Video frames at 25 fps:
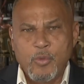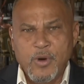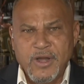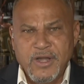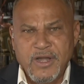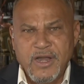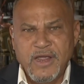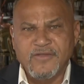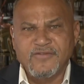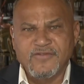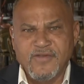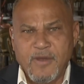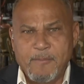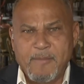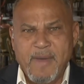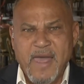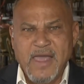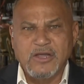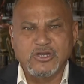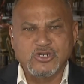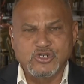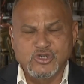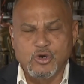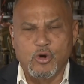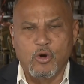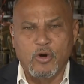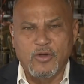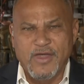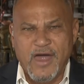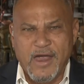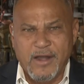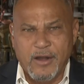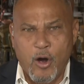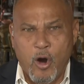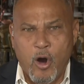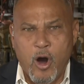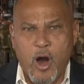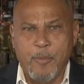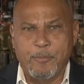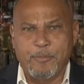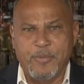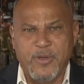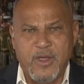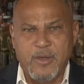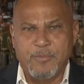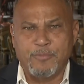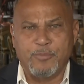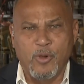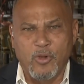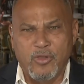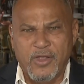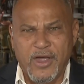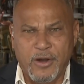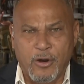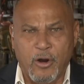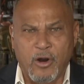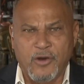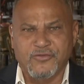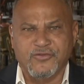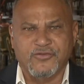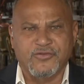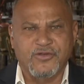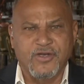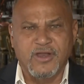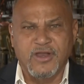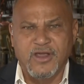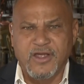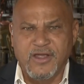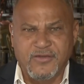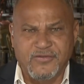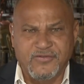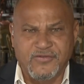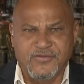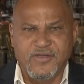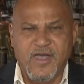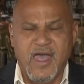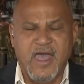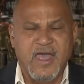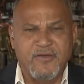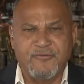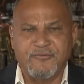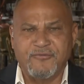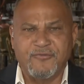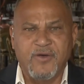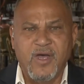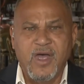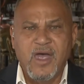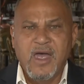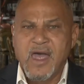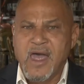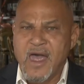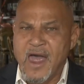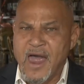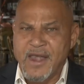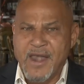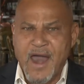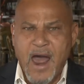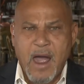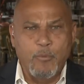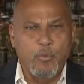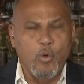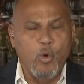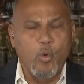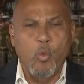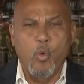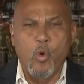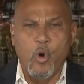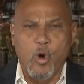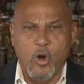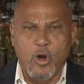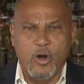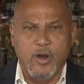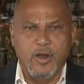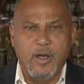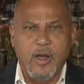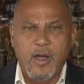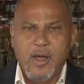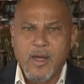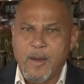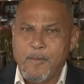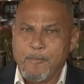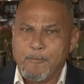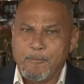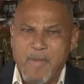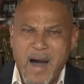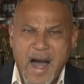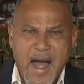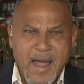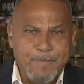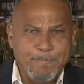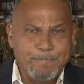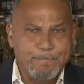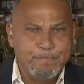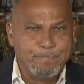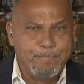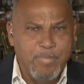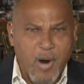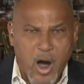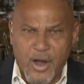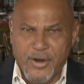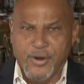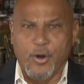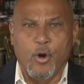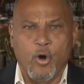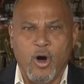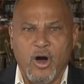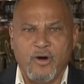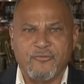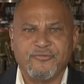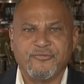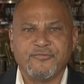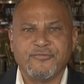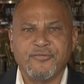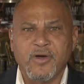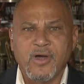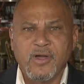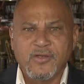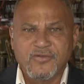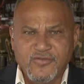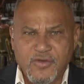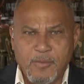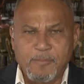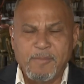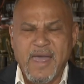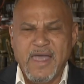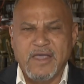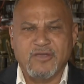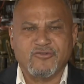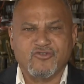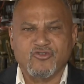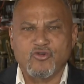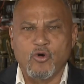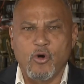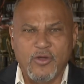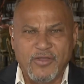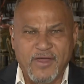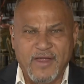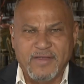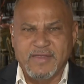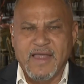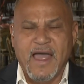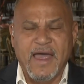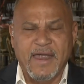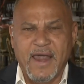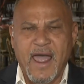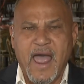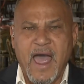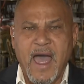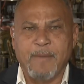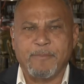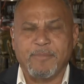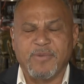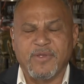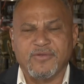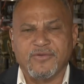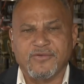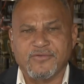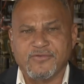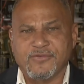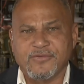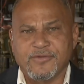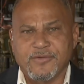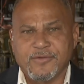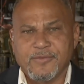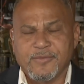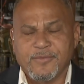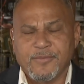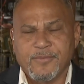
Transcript: We need to make sure that our people, that our city is safe, and I will work my butt off to make sure that that happens.